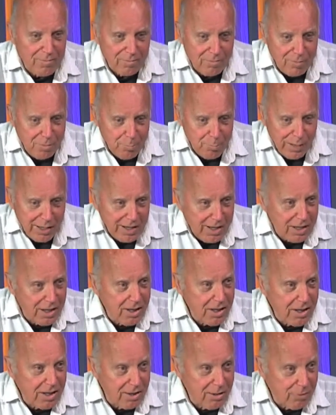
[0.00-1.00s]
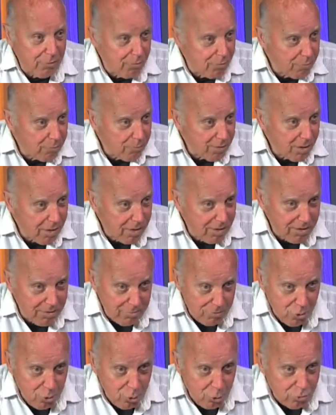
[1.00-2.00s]
the beginning of
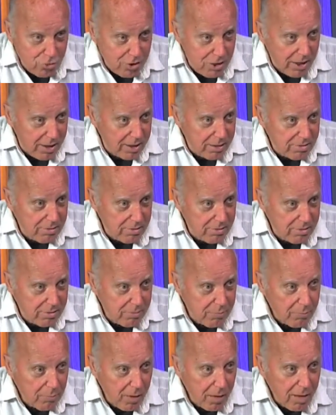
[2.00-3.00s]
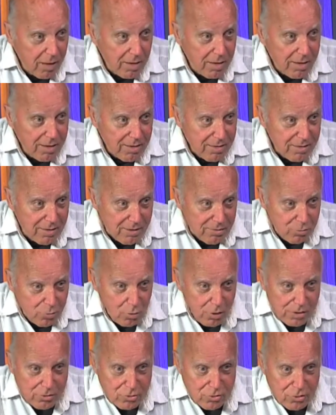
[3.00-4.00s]
a new science, the
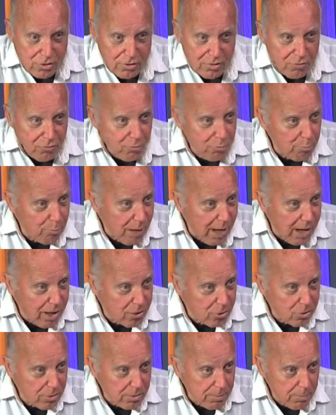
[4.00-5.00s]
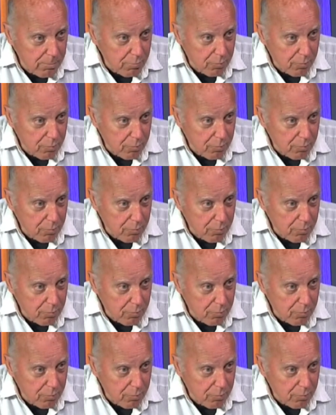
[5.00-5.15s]
structure of matter,